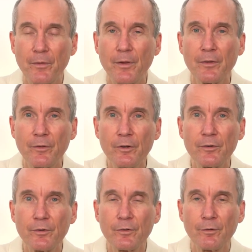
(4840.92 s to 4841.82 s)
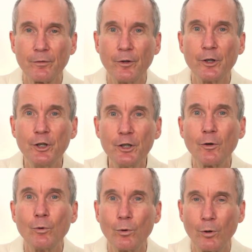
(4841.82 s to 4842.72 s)
that the
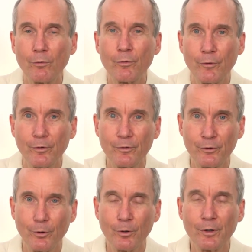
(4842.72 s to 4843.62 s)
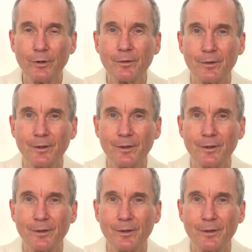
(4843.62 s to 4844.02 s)
hero of the story,